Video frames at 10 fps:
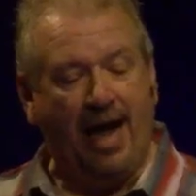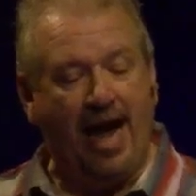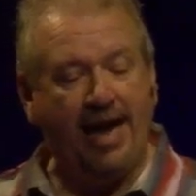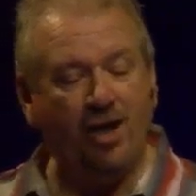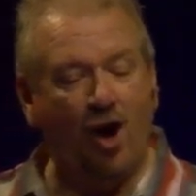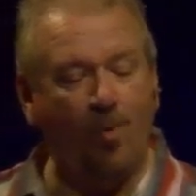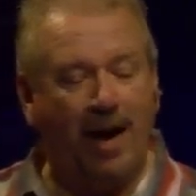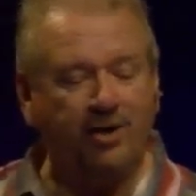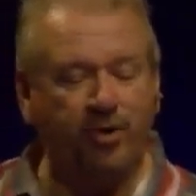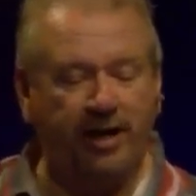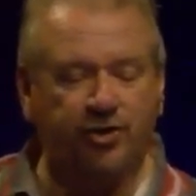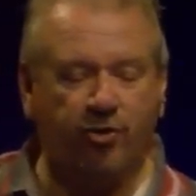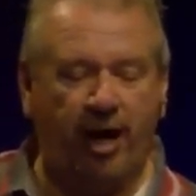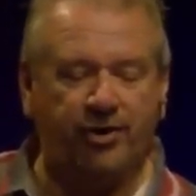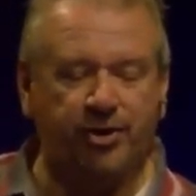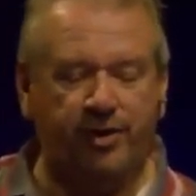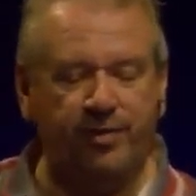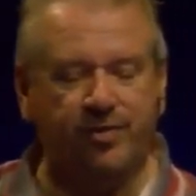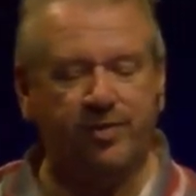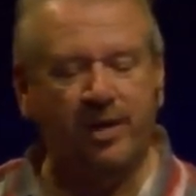I know my
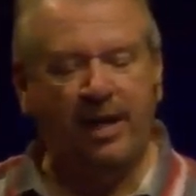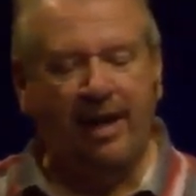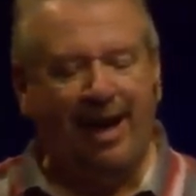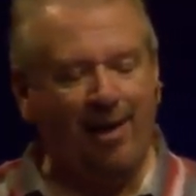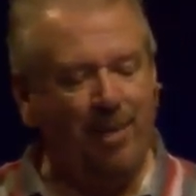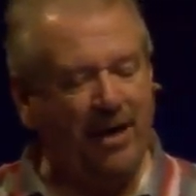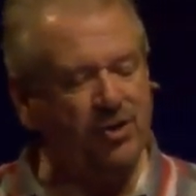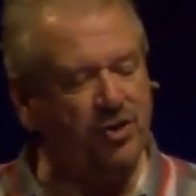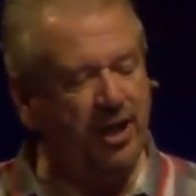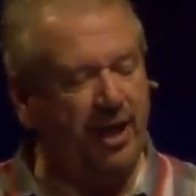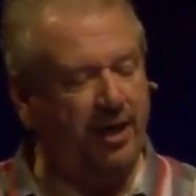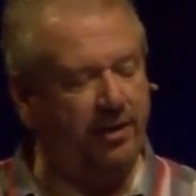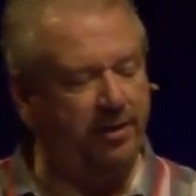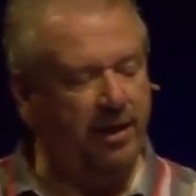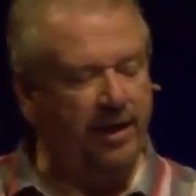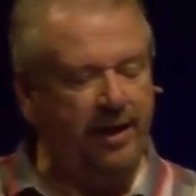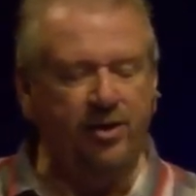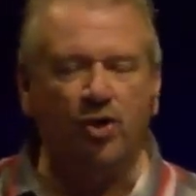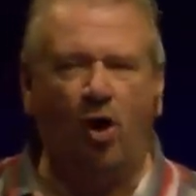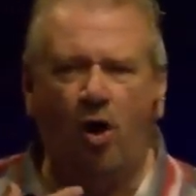transgressions, and my sin
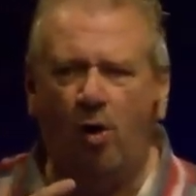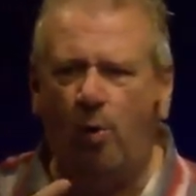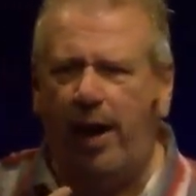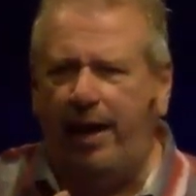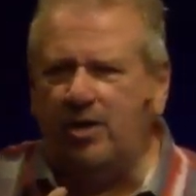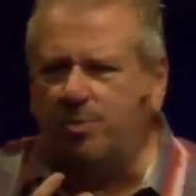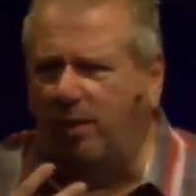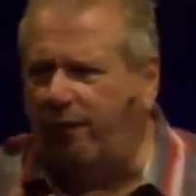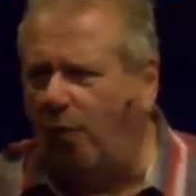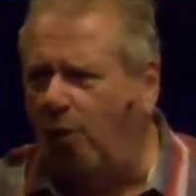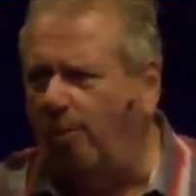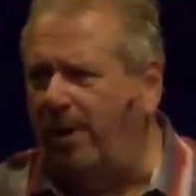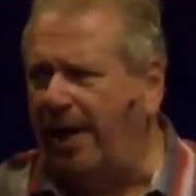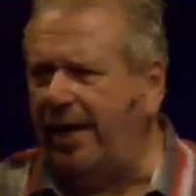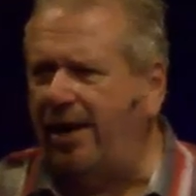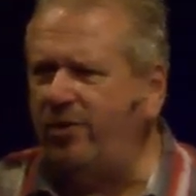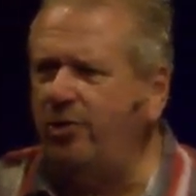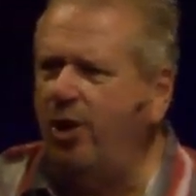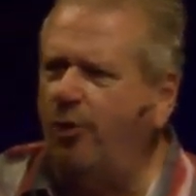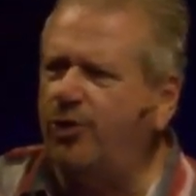is always before me. Have
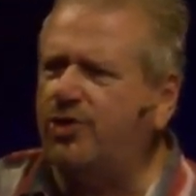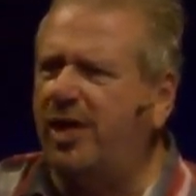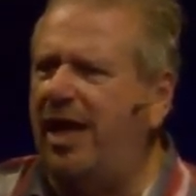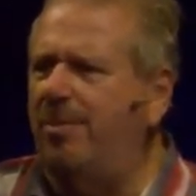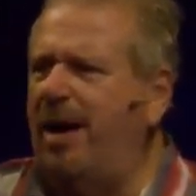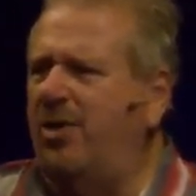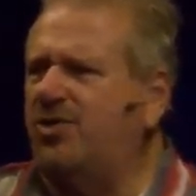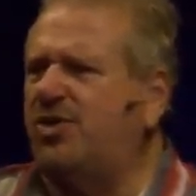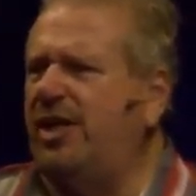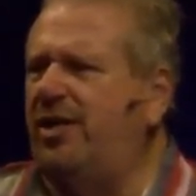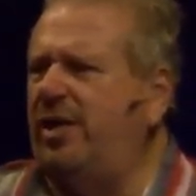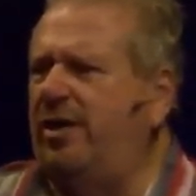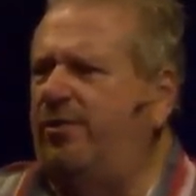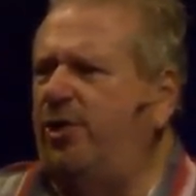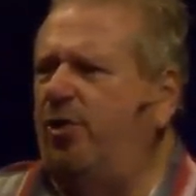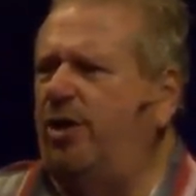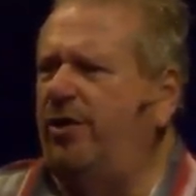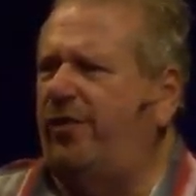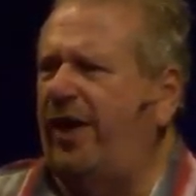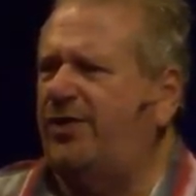you noticed that about sin, that if you don't
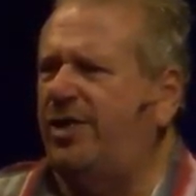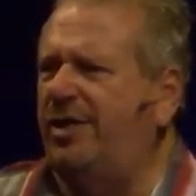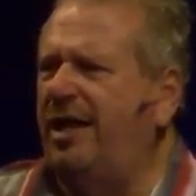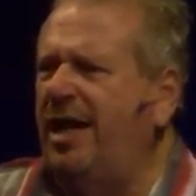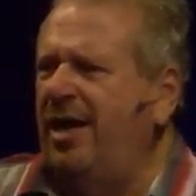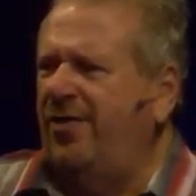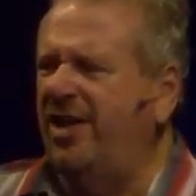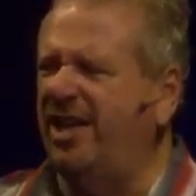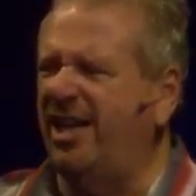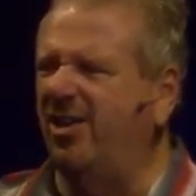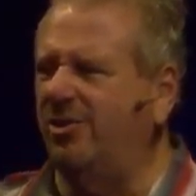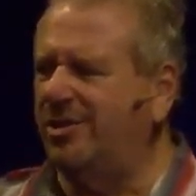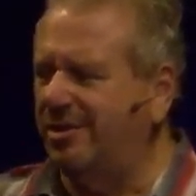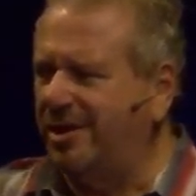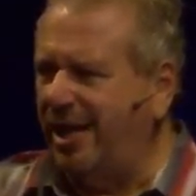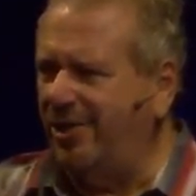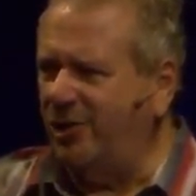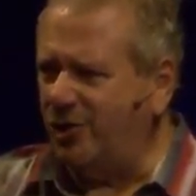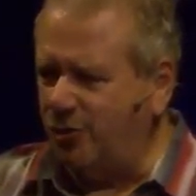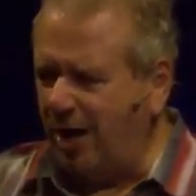confess it, the guilt can
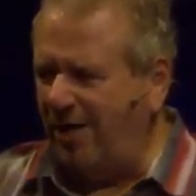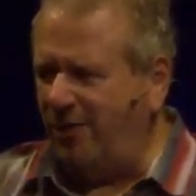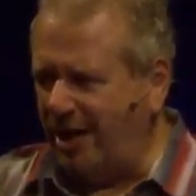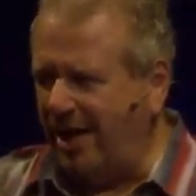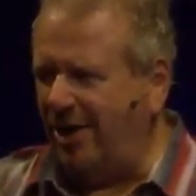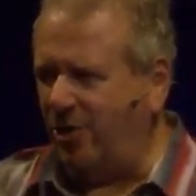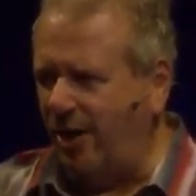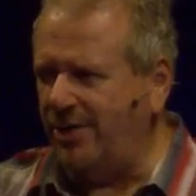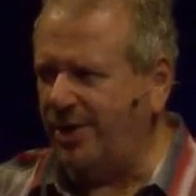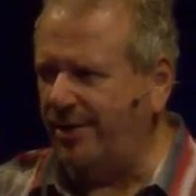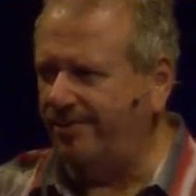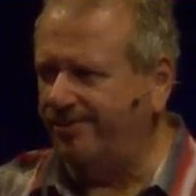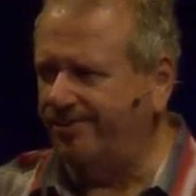just drive you kind of crazy?